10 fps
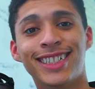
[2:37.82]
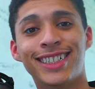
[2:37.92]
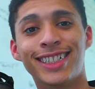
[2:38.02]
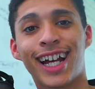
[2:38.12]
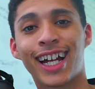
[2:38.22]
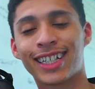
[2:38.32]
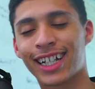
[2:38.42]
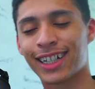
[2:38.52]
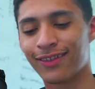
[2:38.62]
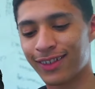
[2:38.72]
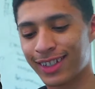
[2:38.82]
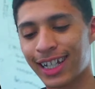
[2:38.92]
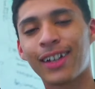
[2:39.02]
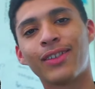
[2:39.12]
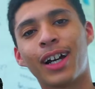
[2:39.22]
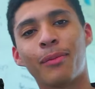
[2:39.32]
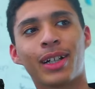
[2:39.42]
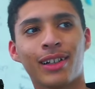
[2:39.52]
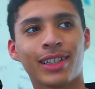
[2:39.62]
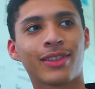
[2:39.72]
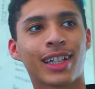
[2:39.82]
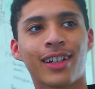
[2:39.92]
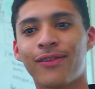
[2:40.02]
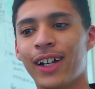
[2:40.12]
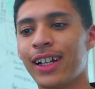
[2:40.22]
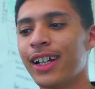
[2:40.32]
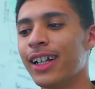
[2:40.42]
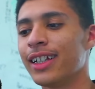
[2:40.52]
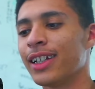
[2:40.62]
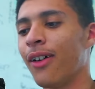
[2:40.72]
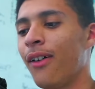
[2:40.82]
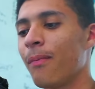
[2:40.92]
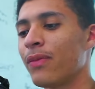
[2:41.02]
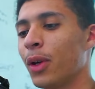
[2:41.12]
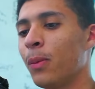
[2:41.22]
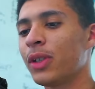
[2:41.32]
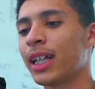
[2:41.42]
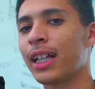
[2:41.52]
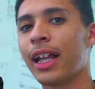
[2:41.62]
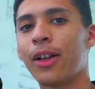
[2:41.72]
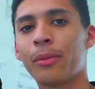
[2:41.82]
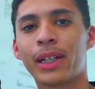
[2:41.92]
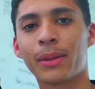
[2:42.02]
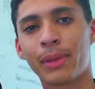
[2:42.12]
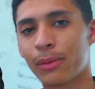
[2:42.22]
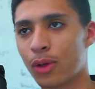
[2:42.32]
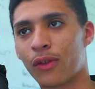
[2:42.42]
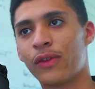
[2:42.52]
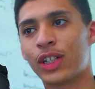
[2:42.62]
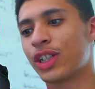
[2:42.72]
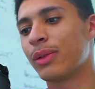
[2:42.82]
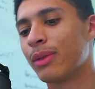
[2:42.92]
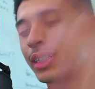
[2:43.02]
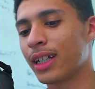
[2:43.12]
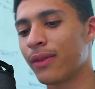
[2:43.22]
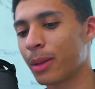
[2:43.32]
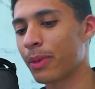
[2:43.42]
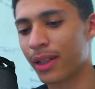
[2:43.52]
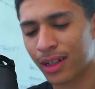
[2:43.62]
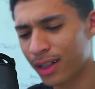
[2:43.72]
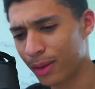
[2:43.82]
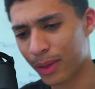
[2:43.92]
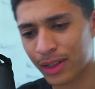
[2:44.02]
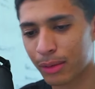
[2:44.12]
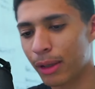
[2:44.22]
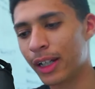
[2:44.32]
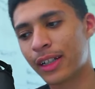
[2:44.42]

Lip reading: Yeah, it's kind of dumb, but also it's kind of fun. So hopefully that'll help me be more efficient instead of like being like, oh, where's the button?